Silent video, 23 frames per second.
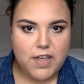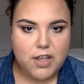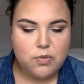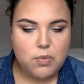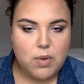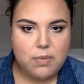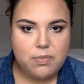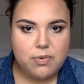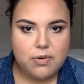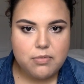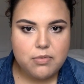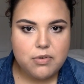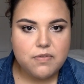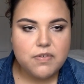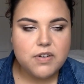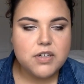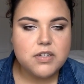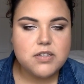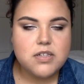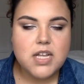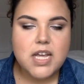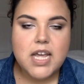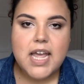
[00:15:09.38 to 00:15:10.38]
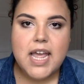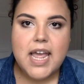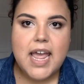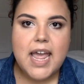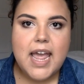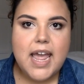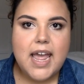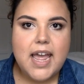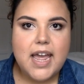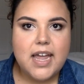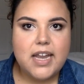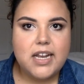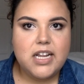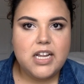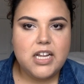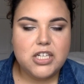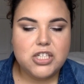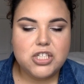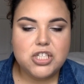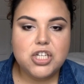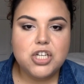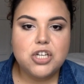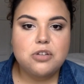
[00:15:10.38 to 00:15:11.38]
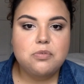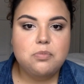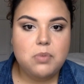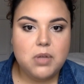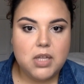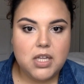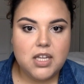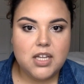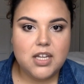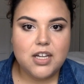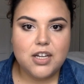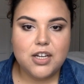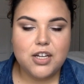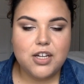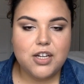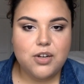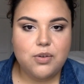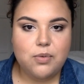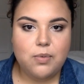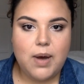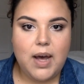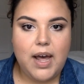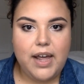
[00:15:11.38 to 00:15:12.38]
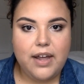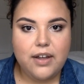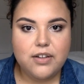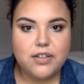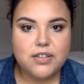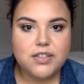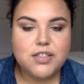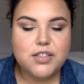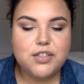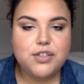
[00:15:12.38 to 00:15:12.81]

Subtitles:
wipe removers, and it took me a good while